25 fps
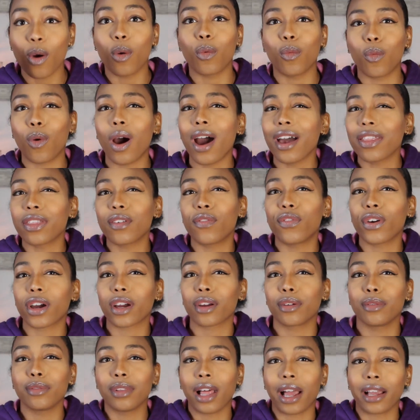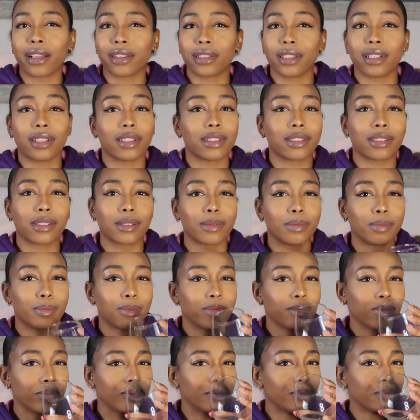Why the fuck are you like this?
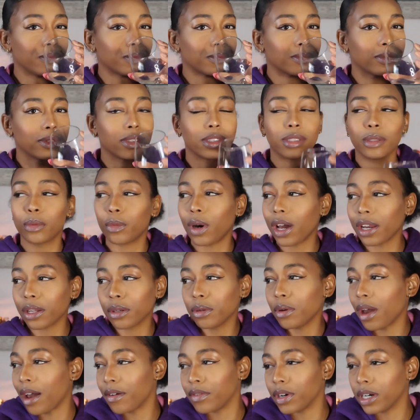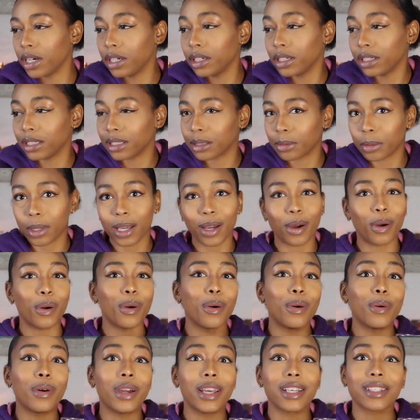Why do you have a husband?
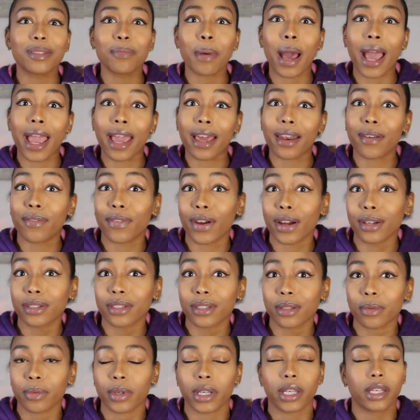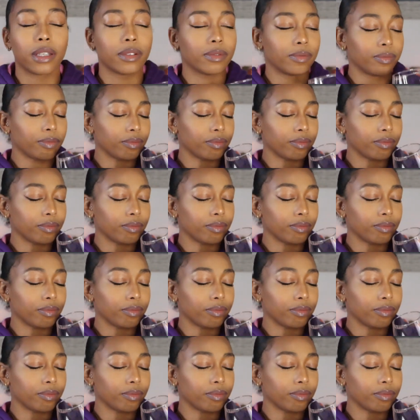Oh, it's my anniversary.